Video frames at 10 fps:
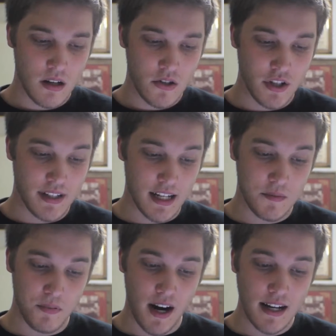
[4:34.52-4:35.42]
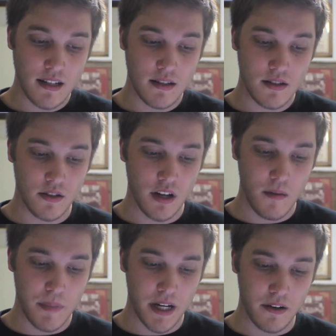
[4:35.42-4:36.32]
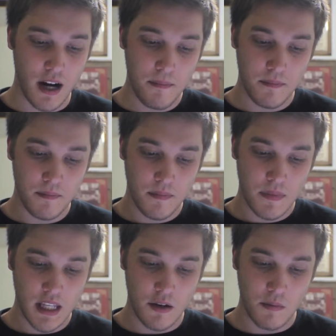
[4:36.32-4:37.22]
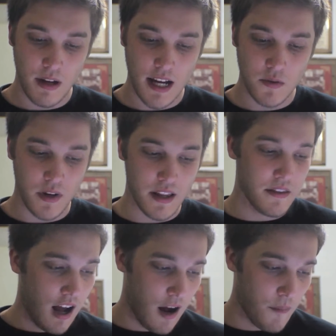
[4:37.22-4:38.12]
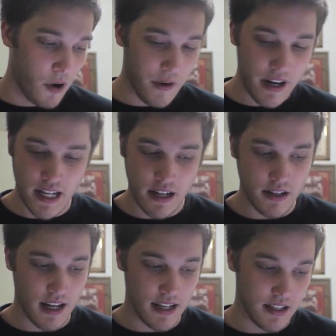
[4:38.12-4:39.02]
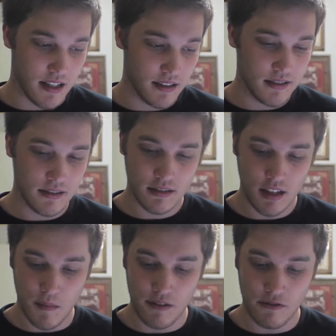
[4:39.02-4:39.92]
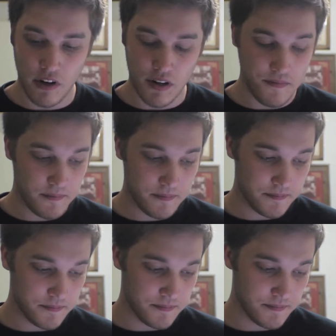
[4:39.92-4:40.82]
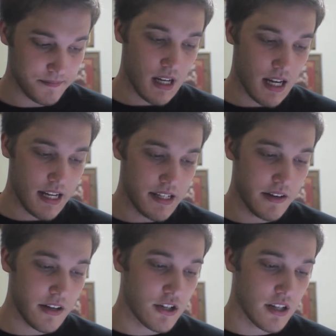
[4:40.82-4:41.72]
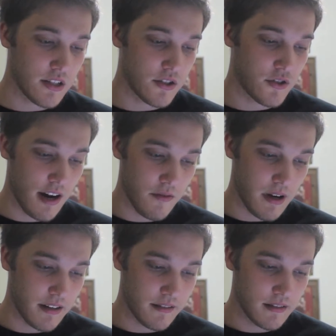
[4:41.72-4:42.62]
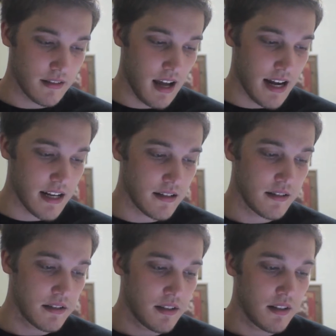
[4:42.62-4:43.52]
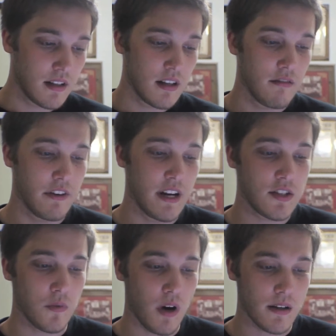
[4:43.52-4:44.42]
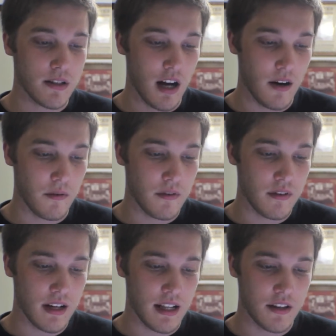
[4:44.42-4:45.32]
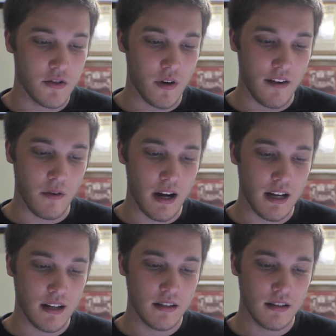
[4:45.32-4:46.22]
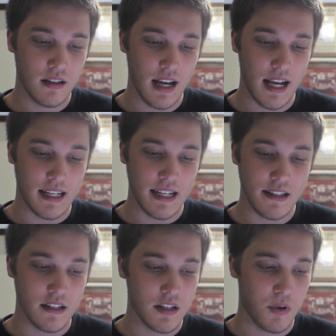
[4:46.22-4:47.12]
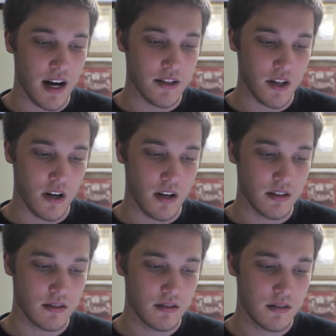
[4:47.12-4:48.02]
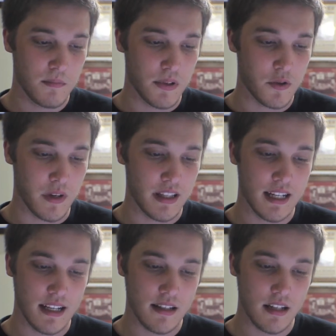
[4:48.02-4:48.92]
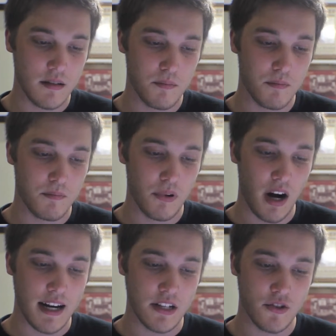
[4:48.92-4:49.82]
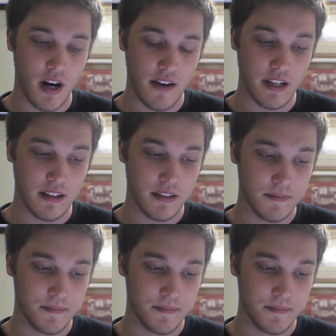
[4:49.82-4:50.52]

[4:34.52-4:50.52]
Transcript: She texts Brian to come pick her up. He replies with, I'm already here, sexy. Come out front. Interior Justin's driveway. Night. Vanessa walks out in the driveway and gets into Brian's car. Between the kissing, Brian is driving.